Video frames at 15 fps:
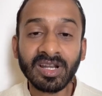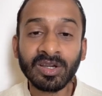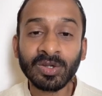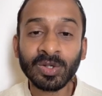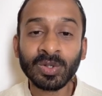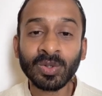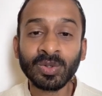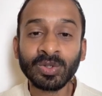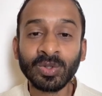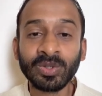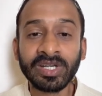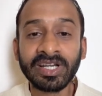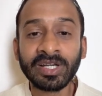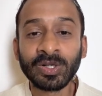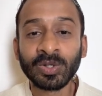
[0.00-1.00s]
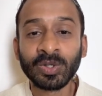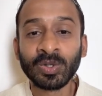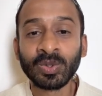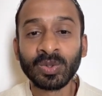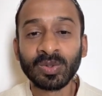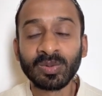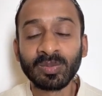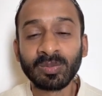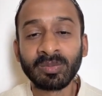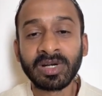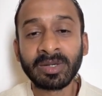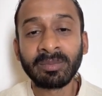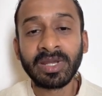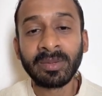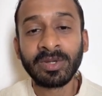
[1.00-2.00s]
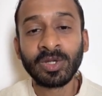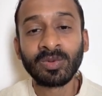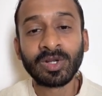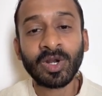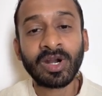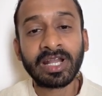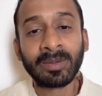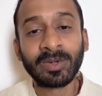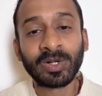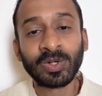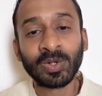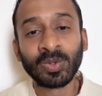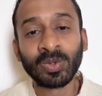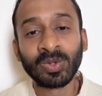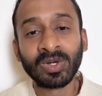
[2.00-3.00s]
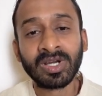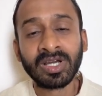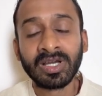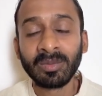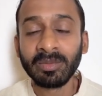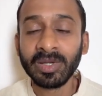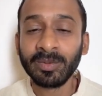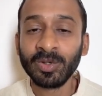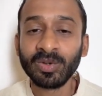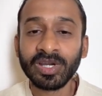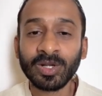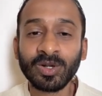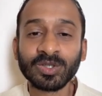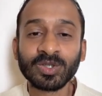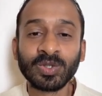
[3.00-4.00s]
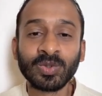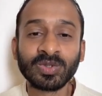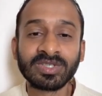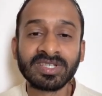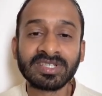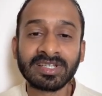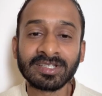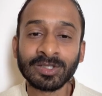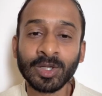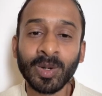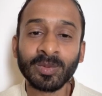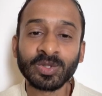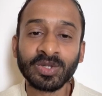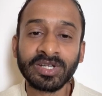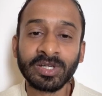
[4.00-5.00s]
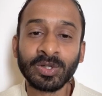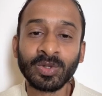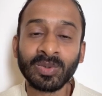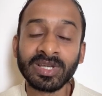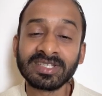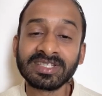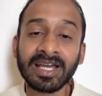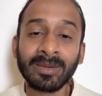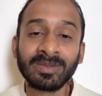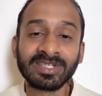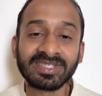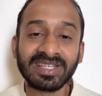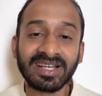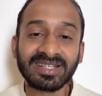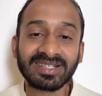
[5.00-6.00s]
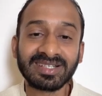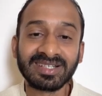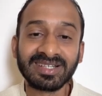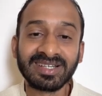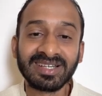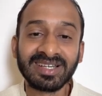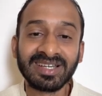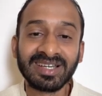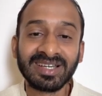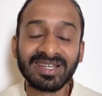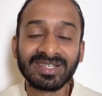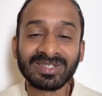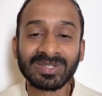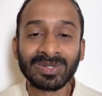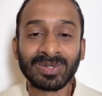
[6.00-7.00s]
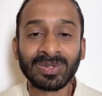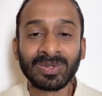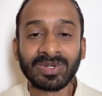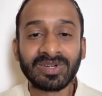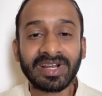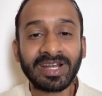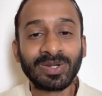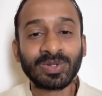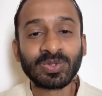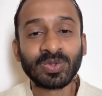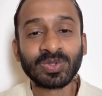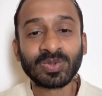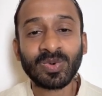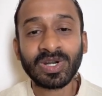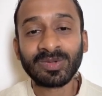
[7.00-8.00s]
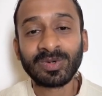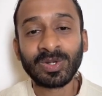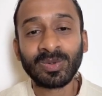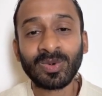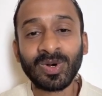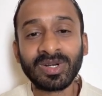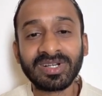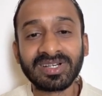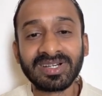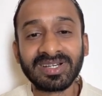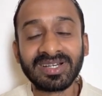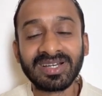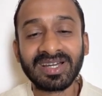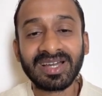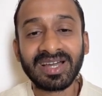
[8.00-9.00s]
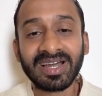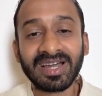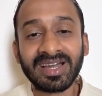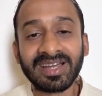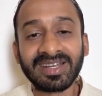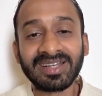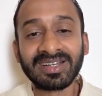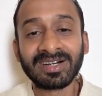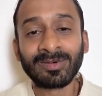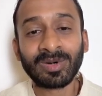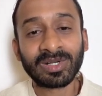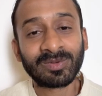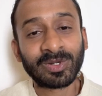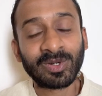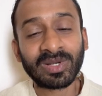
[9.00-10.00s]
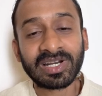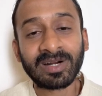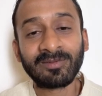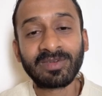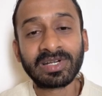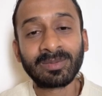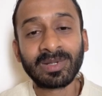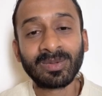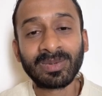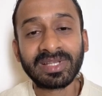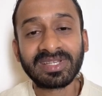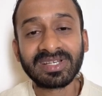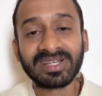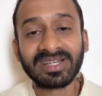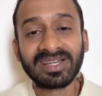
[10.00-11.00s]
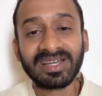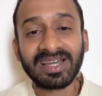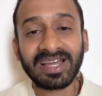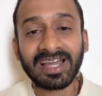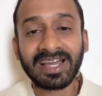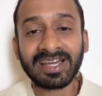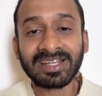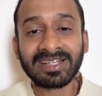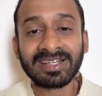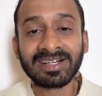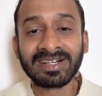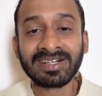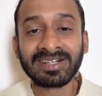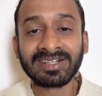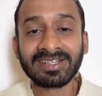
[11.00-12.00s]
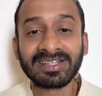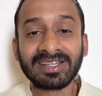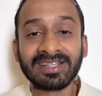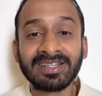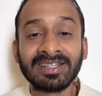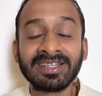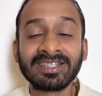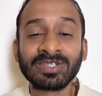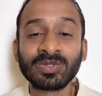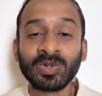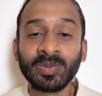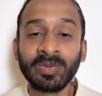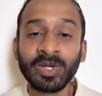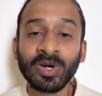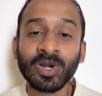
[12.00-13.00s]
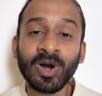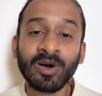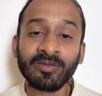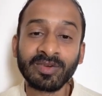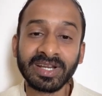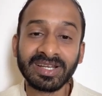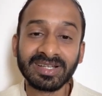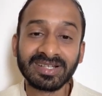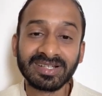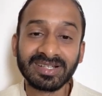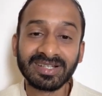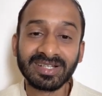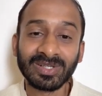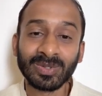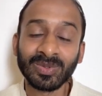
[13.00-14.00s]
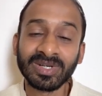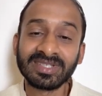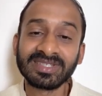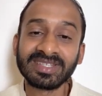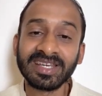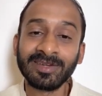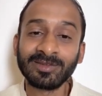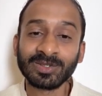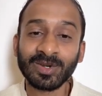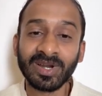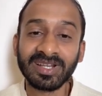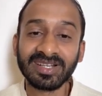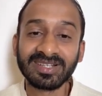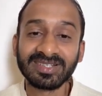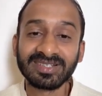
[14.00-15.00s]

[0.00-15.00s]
you needed to do, but maybe you were not able to do. Maybe you can also use this as an opportunity to establish that. So try to choose whatever you want, and whatever you are comfortable with, and this should be your offering towards Safe Soil.